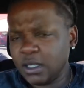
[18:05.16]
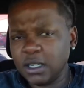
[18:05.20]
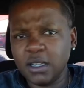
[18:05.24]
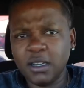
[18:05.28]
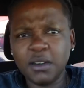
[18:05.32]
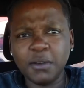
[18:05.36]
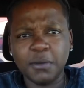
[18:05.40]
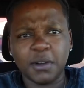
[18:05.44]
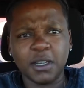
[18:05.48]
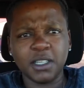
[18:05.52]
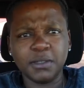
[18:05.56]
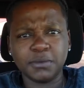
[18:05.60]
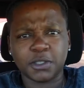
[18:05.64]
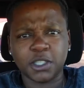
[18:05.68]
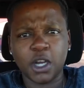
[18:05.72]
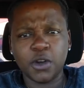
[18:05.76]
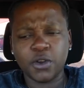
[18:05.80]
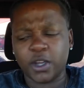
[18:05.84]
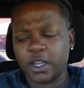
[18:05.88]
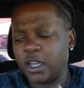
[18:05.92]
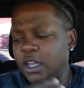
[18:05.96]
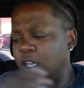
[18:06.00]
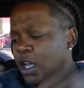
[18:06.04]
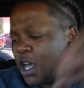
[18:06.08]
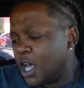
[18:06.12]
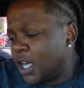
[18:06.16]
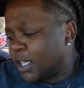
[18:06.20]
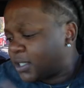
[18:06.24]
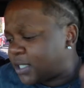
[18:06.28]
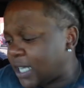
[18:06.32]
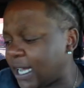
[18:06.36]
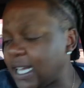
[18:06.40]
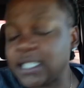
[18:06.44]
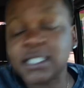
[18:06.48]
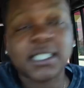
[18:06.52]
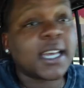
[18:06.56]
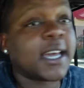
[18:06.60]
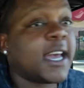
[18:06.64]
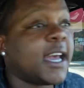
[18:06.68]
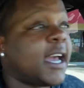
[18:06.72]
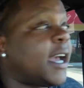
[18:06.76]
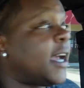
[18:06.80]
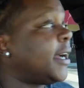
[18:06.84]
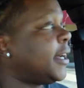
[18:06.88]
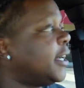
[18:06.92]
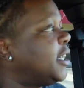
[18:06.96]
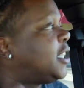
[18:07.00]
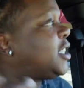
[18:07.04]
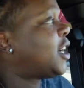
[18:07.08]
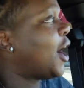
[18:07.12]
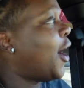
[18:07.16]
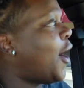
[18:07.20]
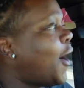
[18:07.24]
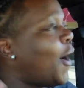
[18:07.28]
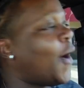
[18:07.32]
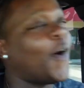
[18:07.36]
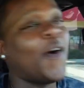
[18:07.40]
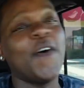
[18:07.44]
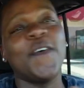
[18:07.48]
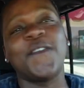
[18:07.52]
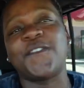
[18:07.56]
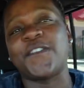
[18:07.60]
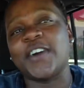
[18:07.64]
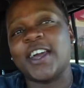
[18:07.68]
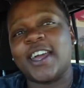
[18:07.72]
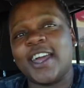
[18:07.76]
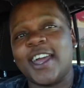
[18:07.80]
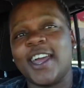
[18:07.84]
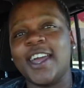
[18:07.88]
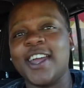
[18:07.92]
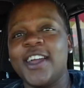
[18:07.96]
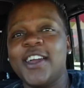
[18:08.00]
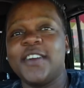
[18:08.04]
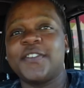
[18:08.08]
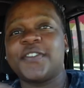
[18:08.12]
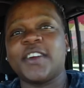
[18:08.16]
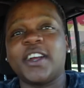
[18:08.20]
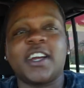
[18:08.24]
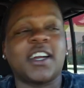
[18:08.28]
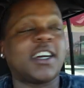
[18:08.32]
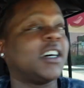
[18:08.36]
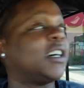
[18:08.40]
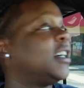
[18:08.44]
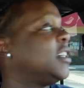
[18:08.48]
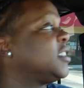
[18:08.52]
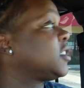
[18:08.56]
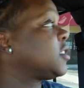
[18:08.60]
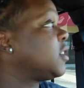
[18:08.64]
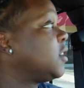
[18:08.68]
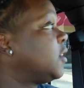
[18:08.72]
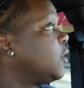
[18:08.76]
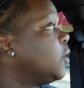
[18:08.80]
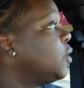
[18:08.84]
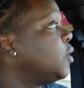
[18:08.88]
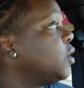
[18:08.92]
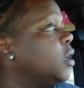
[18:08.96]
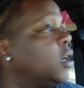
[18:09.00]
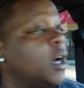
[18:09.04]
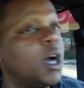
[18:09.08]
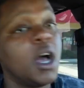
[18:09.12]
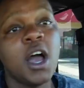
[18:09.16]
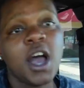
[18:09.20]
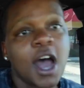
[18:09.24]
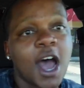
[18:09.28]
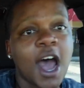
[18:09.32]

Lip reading: I'm choking. This is your favorite Cuzzo.